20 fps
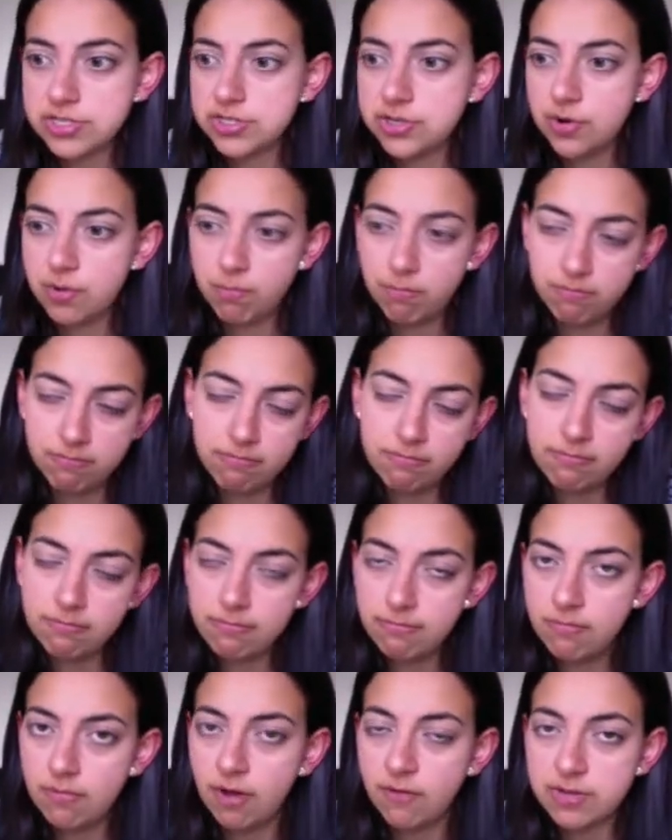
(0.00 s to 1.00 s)
So
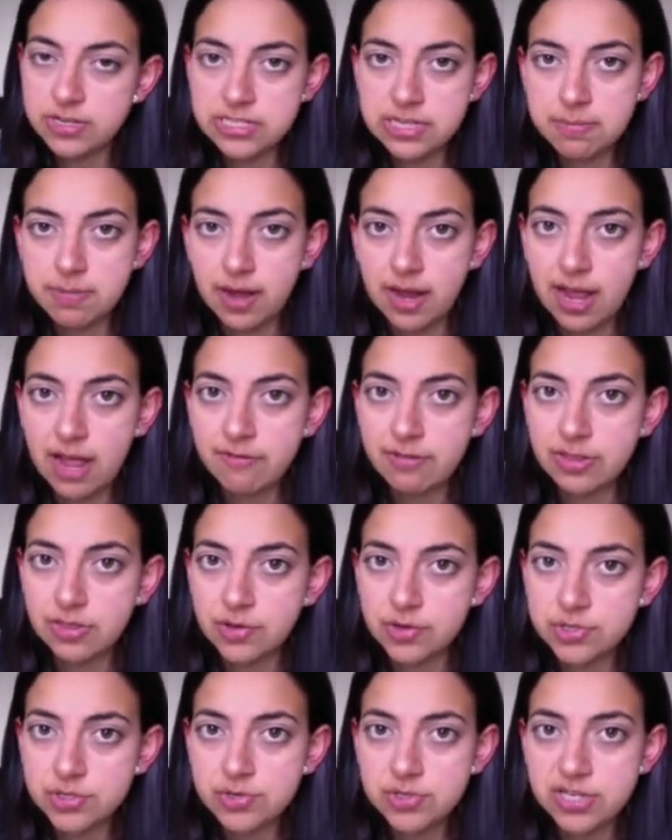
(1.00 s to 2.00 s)
obviously by having
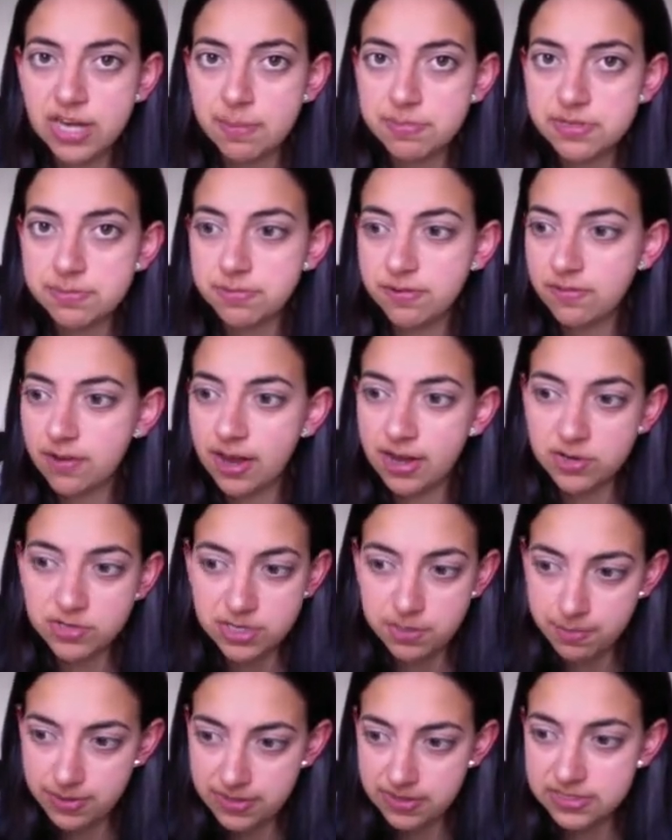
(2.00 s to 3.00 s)
those two types of providers,
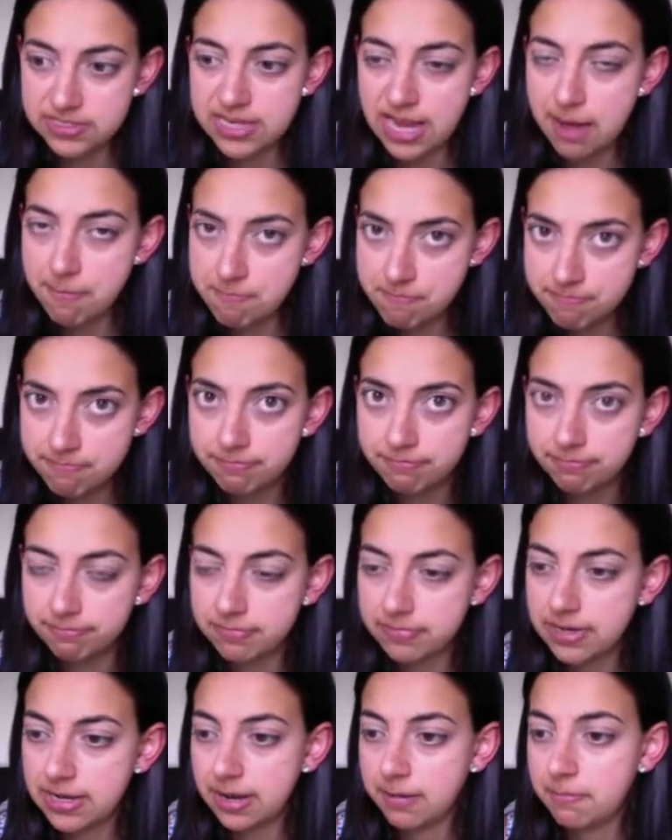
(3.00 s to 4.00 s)
it'd be the same
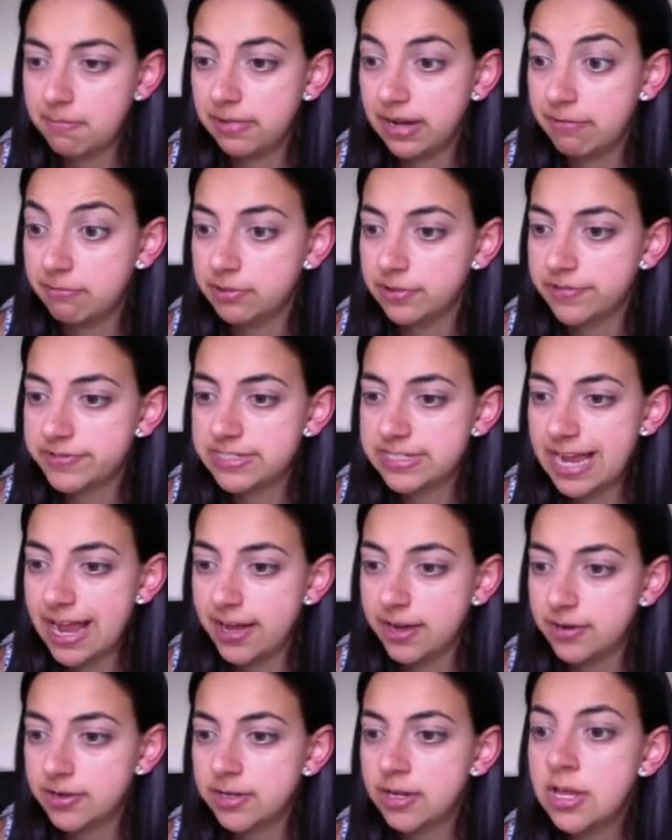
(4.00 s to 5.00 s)
level of
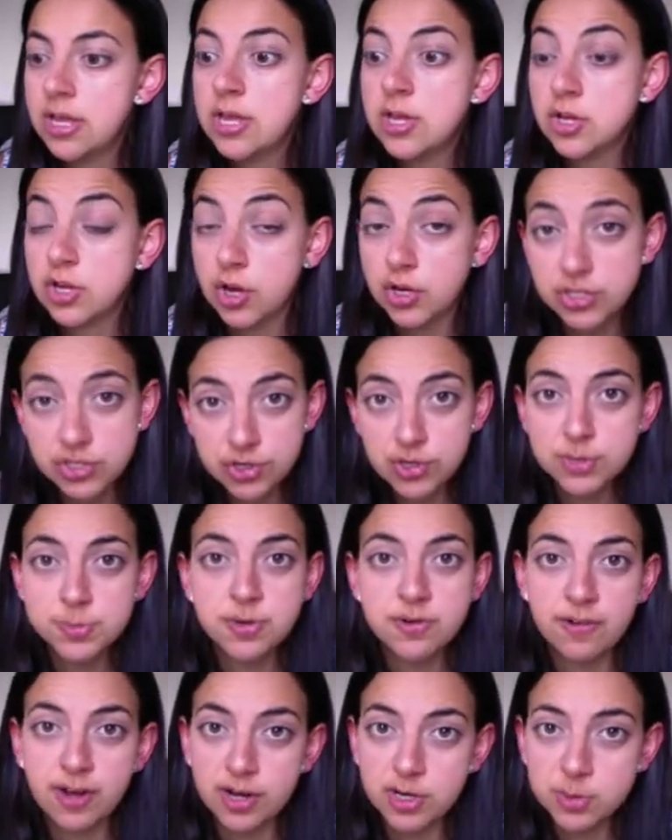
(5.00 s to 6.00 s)
standard, because those
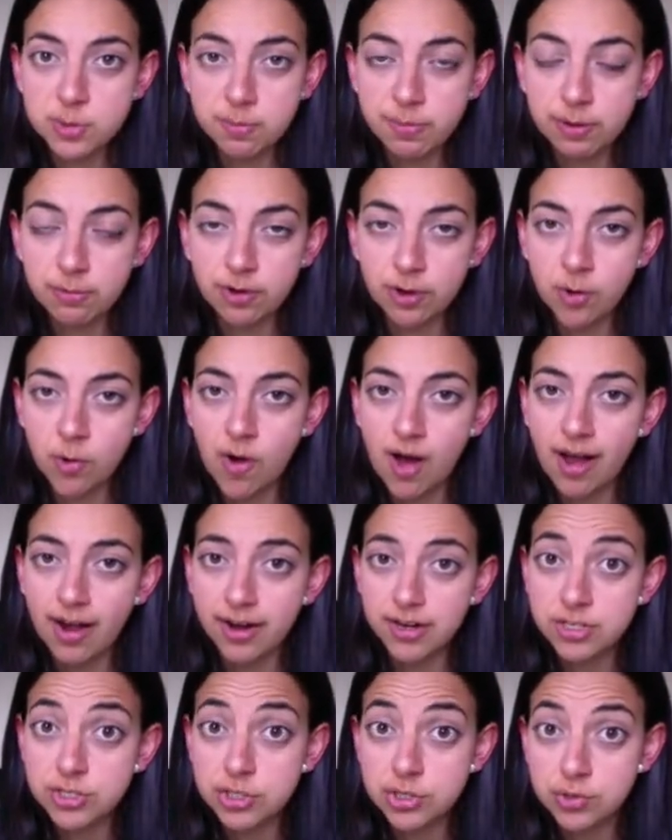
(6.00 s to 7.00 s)
providers would be
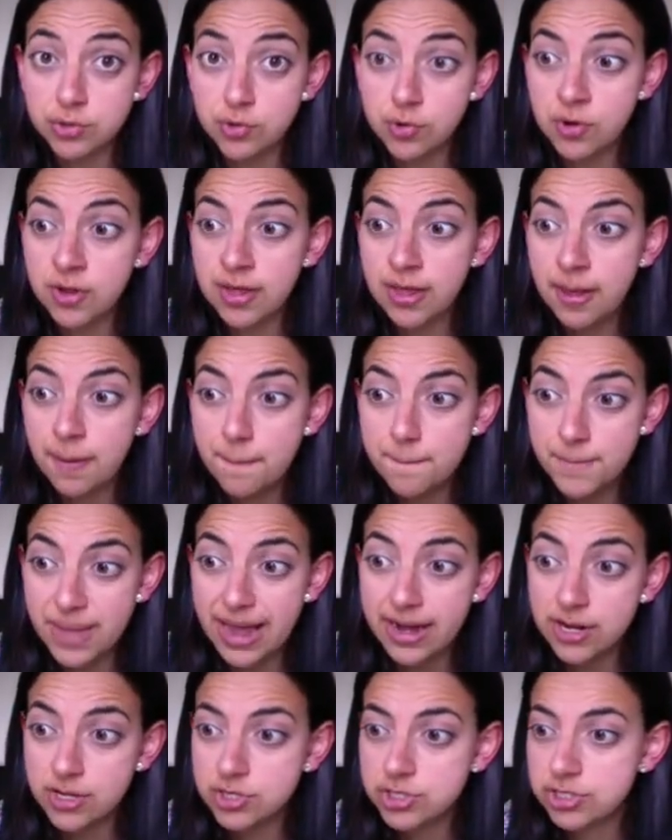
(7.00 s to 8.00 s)
required to
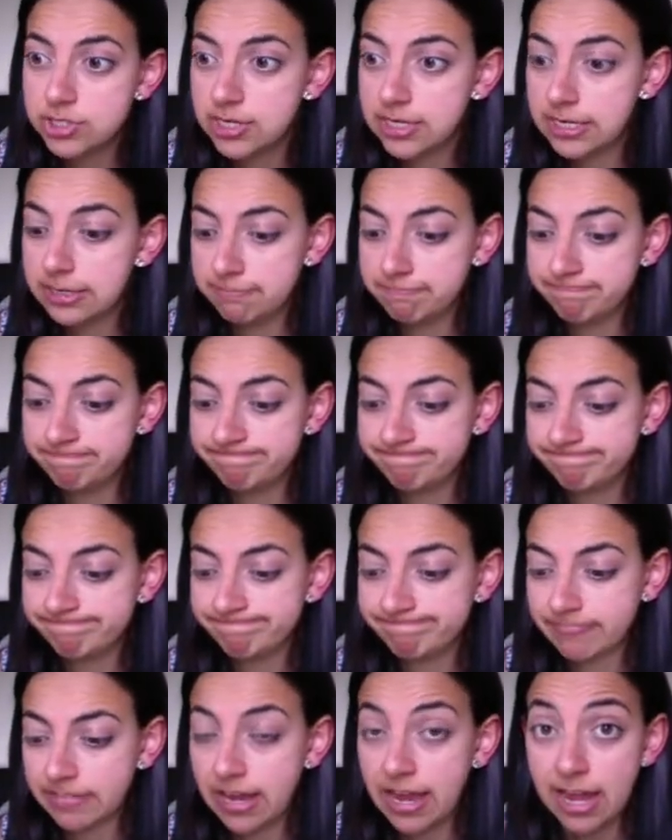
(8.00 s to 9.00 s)
manage
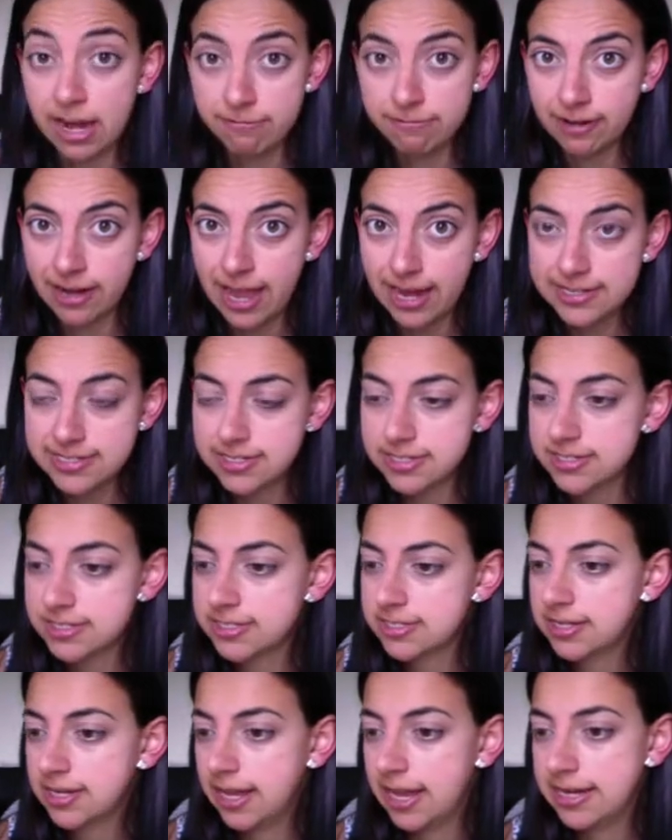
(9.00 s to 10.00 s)

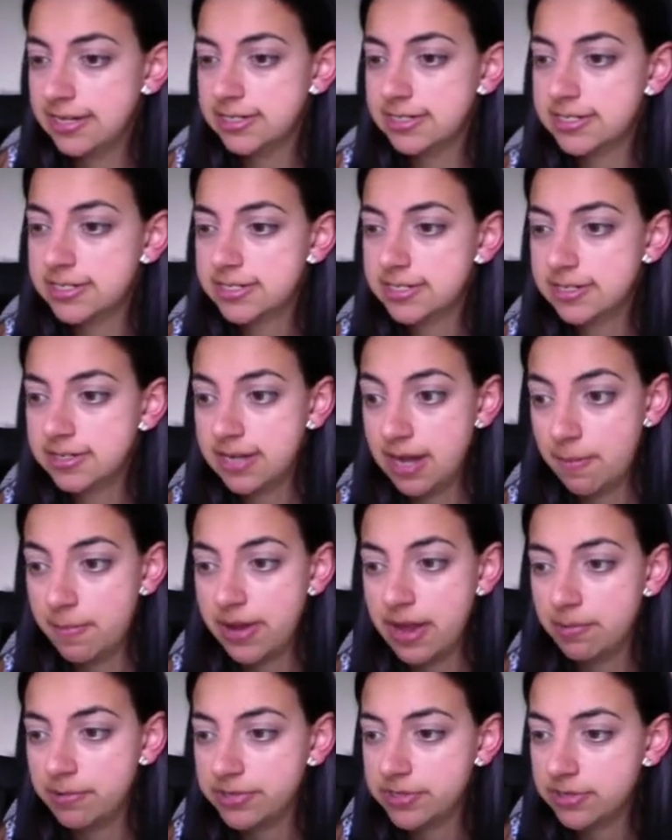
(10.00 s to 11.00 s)
anaphylaxis and
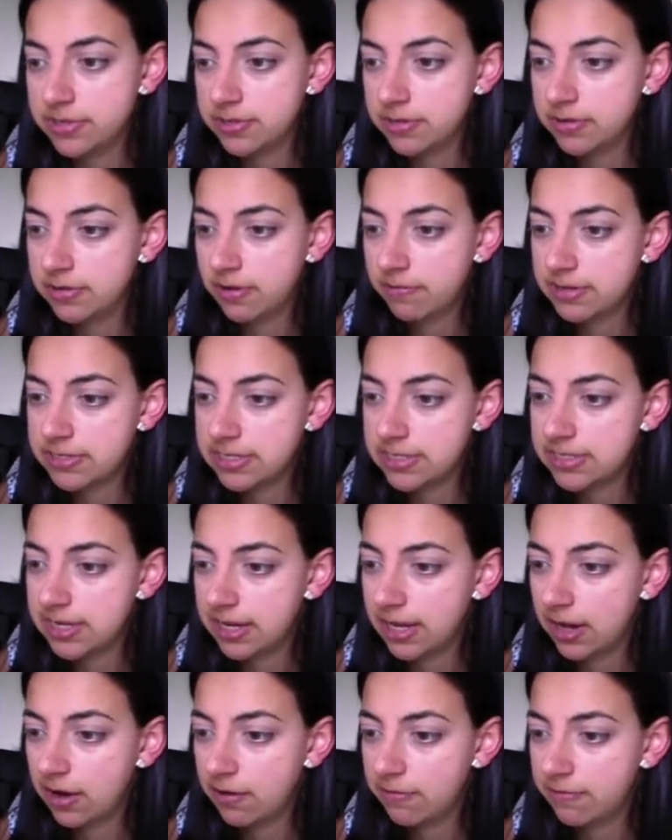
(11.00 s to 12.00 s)
be able to obviously
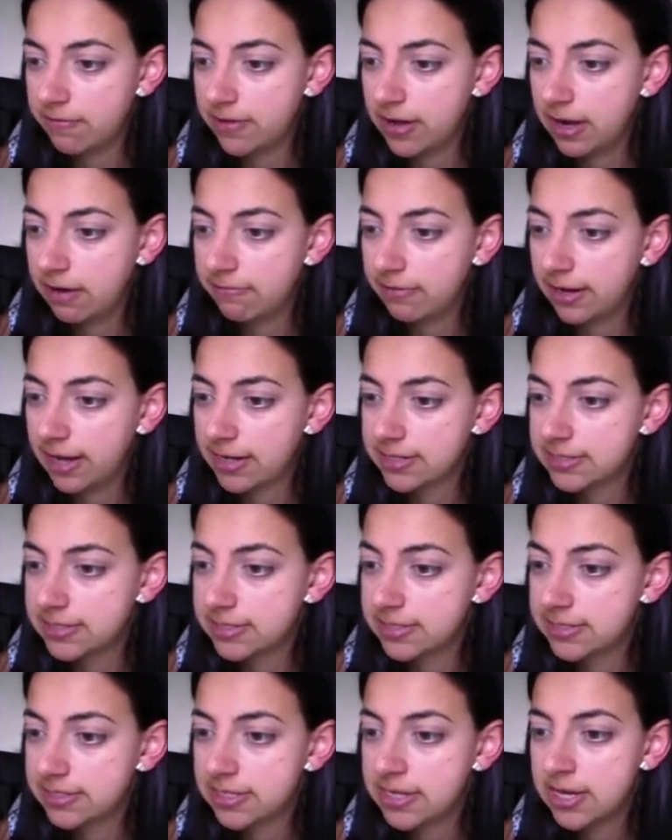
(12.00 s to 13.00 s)
take care of
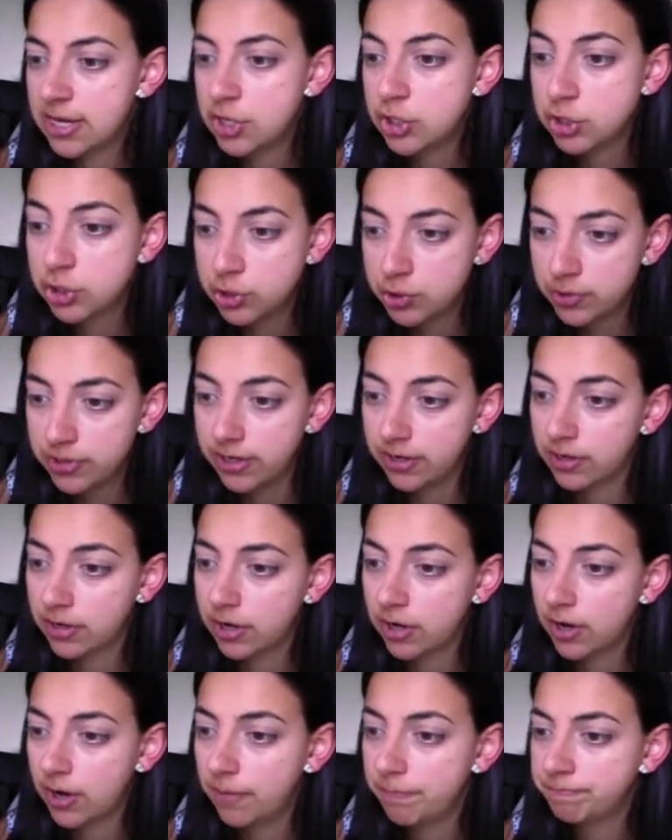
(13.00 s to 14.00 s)
anaphylaxis should it
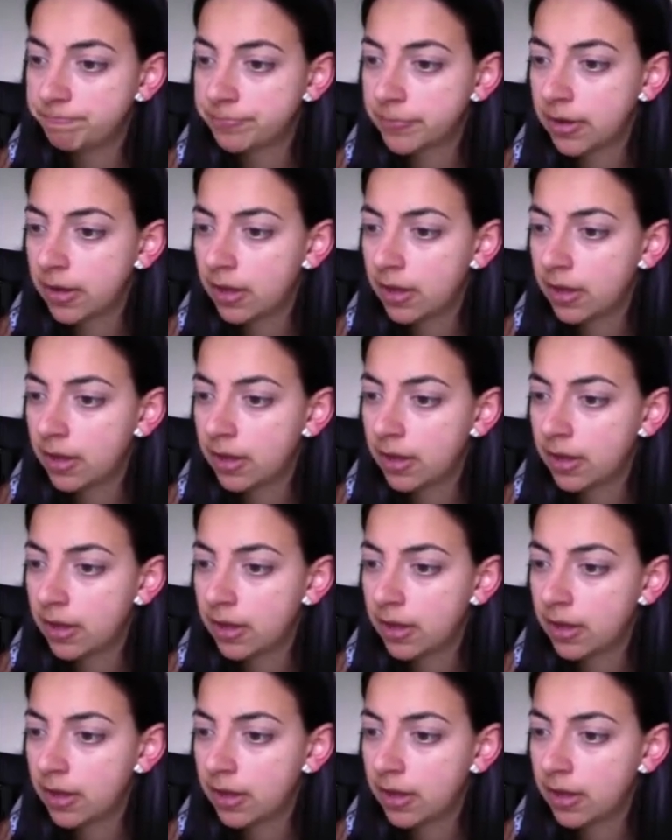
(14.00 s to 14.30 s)
occur.